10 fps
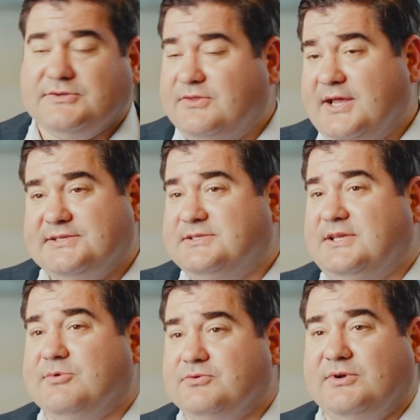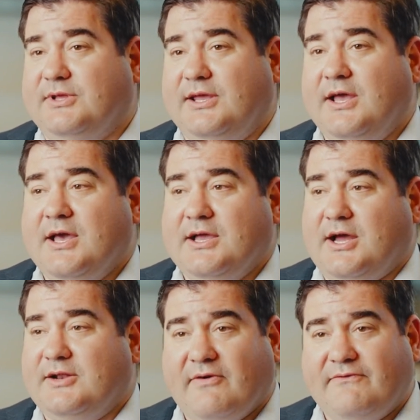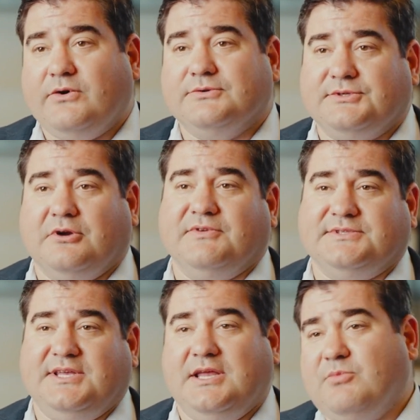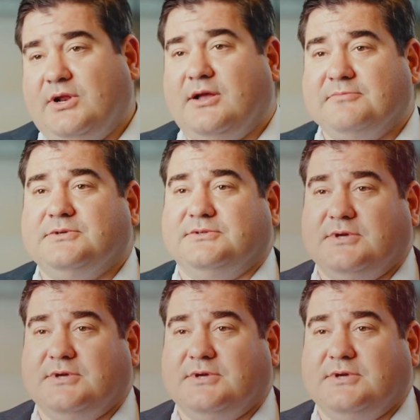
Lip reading: So the ACES team is really kind of a full service team when it comes to